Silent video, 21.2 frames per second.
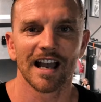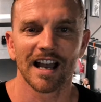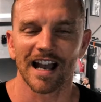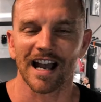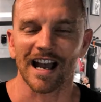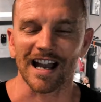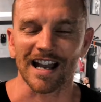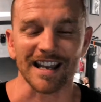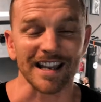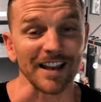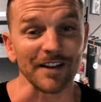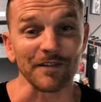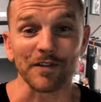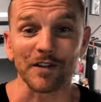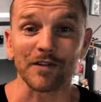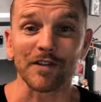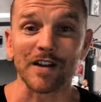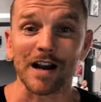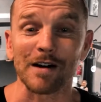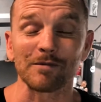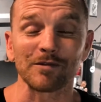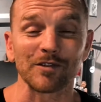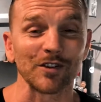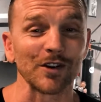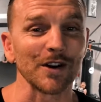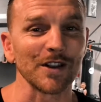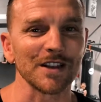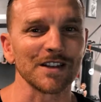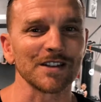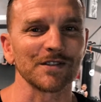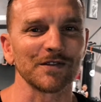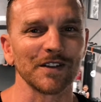Hey, if you've come
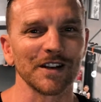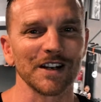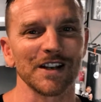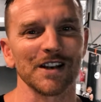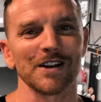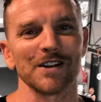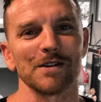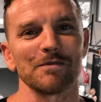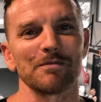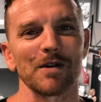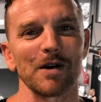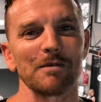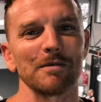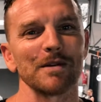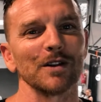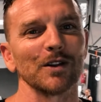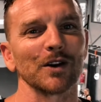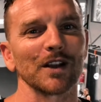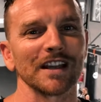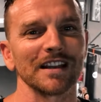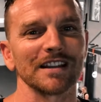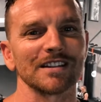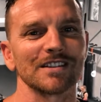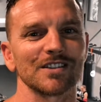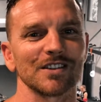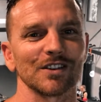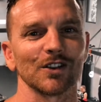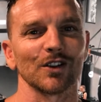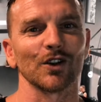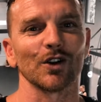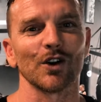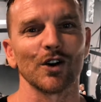through to this video, you're probably looking
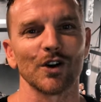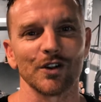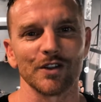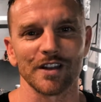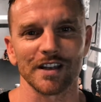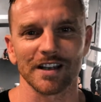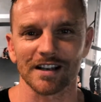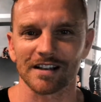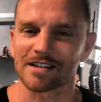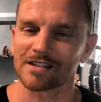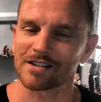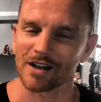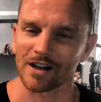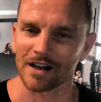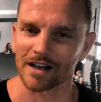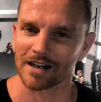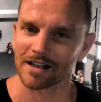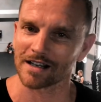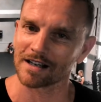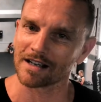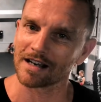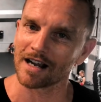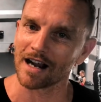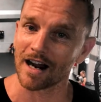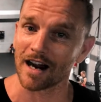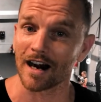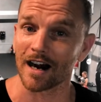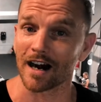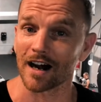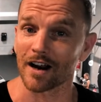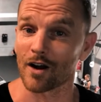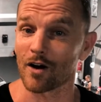to learn the exciting
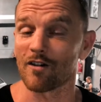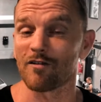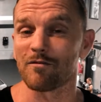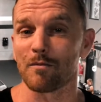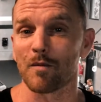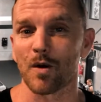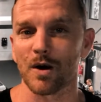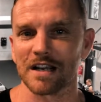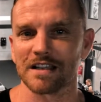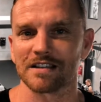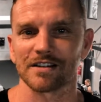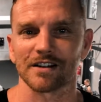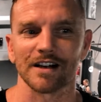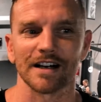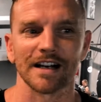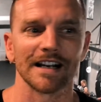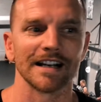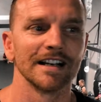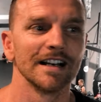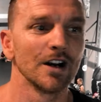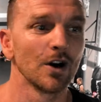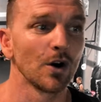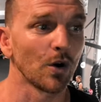art of Muay Thai.